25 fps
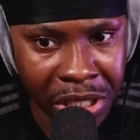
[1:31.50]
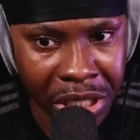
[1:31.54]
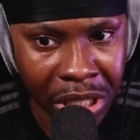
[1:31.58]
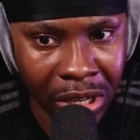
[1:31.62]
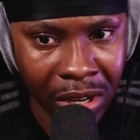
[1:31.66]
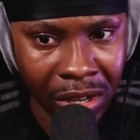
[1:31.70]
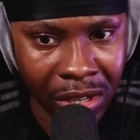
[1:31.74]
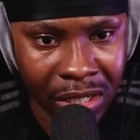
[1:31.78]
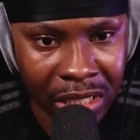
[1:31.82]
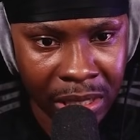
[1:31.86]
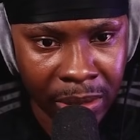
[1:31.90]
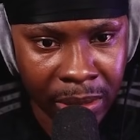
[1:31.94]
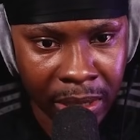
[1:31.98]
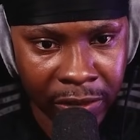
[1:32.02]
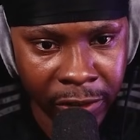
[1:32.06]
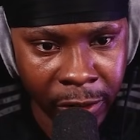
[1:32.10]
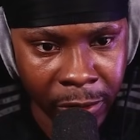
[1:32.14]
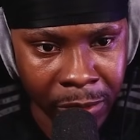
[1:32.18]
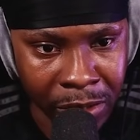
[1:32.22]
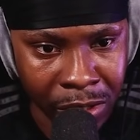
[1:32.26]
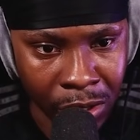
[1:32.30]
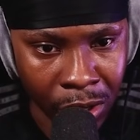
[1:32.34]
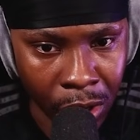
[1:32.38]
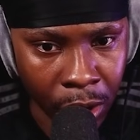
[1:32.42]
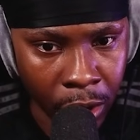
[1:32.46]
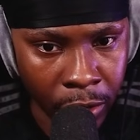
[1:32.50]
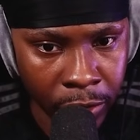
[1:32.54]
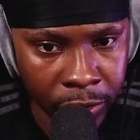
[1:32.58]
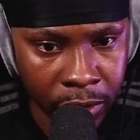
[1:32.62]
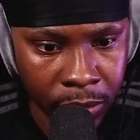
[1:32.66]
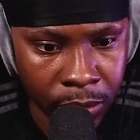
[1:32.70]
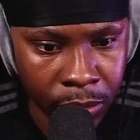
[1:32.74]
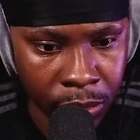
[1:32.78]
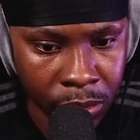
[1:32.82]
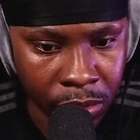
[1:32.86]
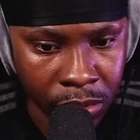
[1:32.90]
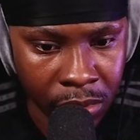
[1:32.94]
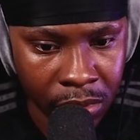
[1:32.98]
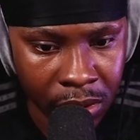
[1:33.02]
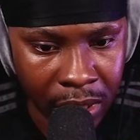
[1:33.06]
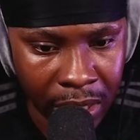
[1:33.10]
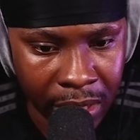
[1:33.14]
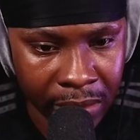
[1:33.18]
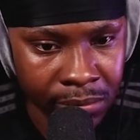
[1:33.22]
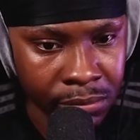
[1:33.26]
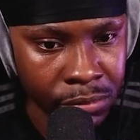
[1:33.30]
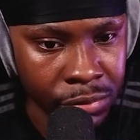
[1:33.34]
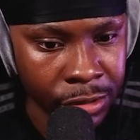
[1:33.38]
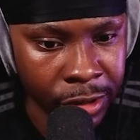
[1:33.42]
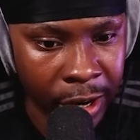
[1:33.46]
can't see. That room is horrible
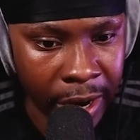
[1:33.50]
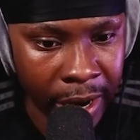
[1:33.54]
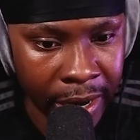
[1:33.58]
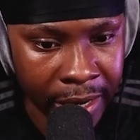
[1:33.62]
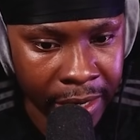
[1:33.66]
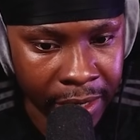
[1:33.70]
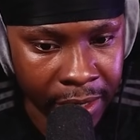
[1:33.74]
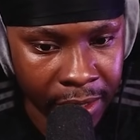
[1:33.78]
and bright.